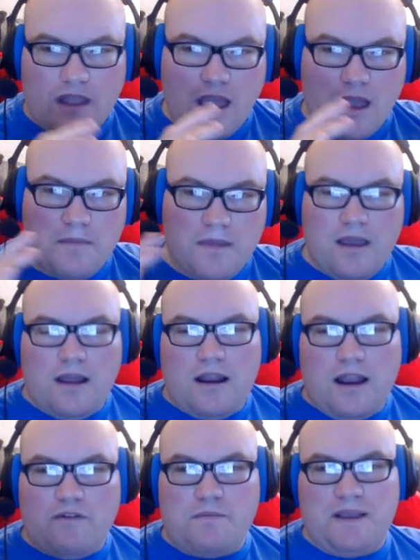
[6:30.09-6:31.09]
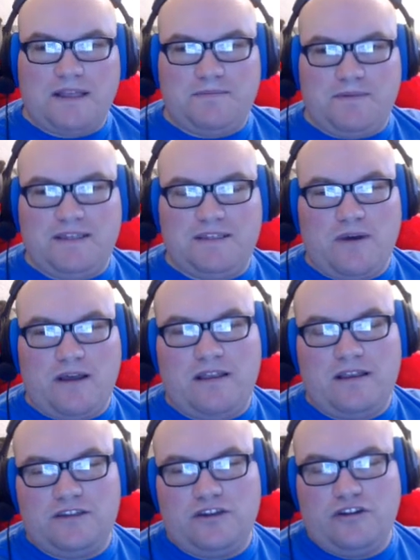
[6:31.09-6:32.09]
Um, other bits and pieces where
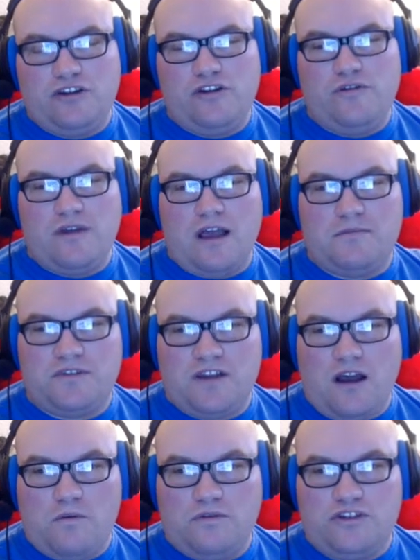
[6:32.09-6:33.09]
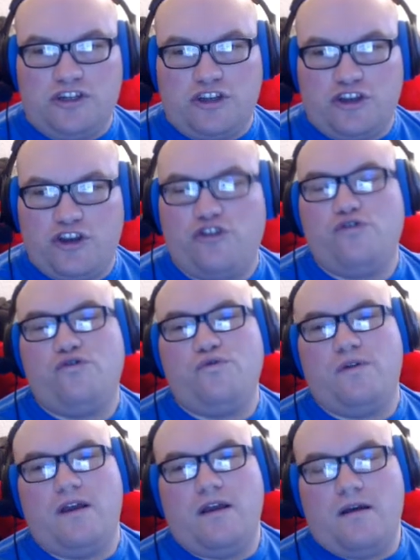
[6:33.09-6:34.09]
there's the new um, Star Wars Jakku